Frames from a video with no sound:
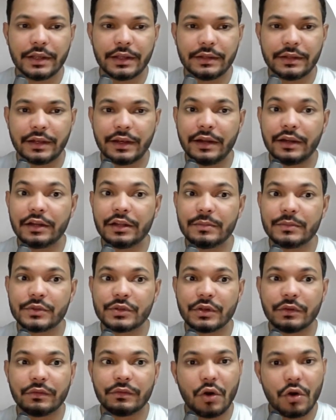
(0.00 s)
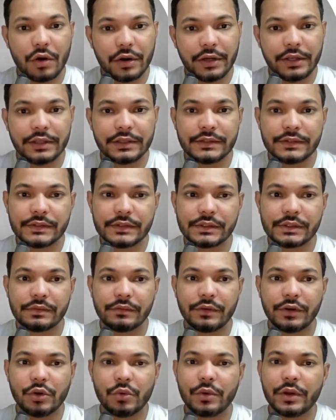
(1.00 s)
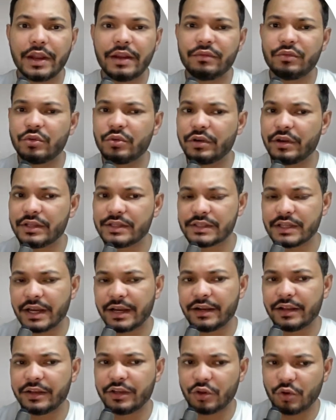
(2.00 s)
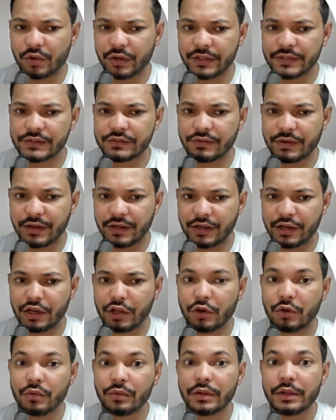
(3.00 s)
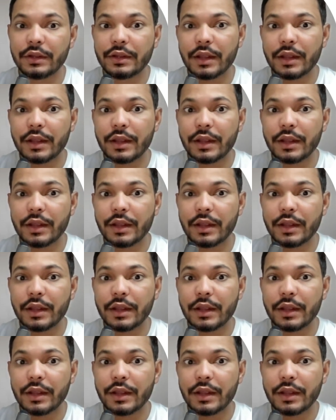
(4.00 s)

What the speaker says: Then in terms of audience, we don't have to decide any audience right now.